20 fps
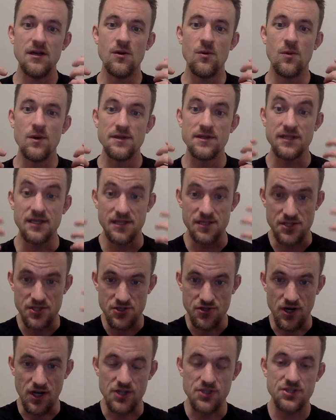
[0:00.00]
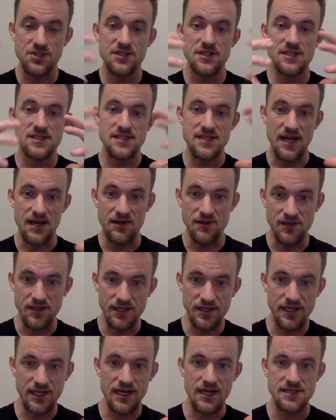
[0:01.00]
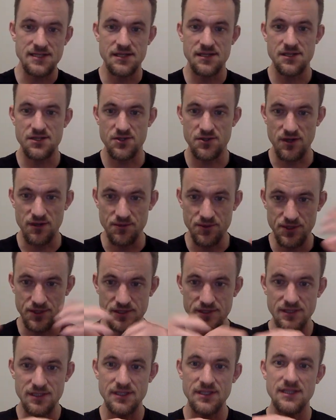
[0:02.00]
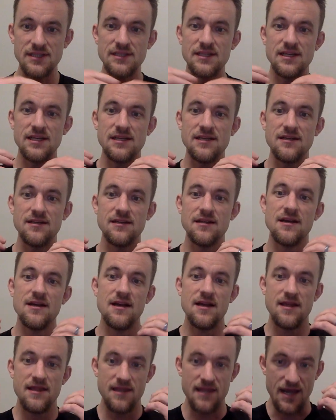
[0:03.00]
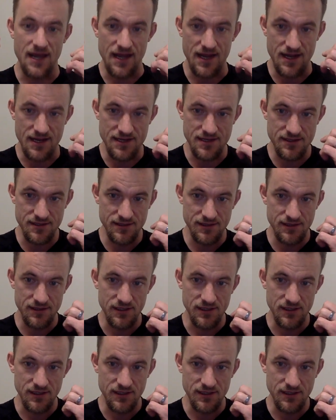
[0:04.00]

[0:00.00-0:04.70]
what the instructions sound like as a description, and then that